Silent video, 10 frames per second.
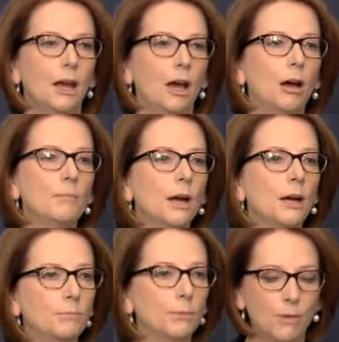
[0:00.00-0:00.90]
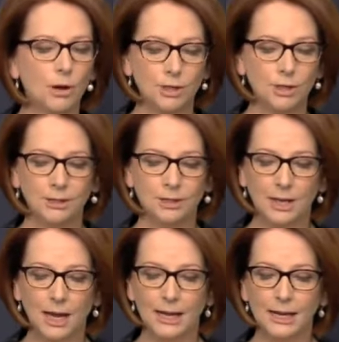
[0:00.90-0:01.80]
I'm uh, promoting
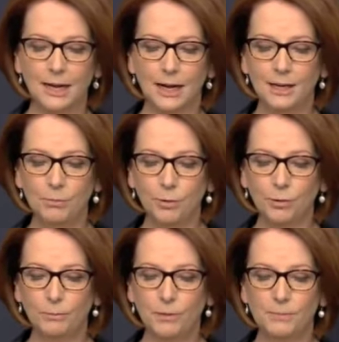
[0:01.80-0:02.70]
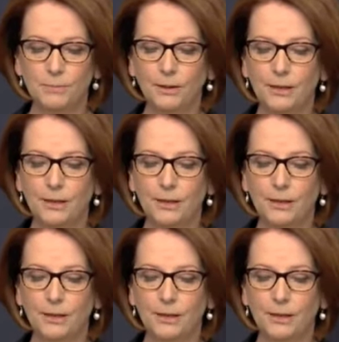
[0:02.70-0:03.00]
today a number of people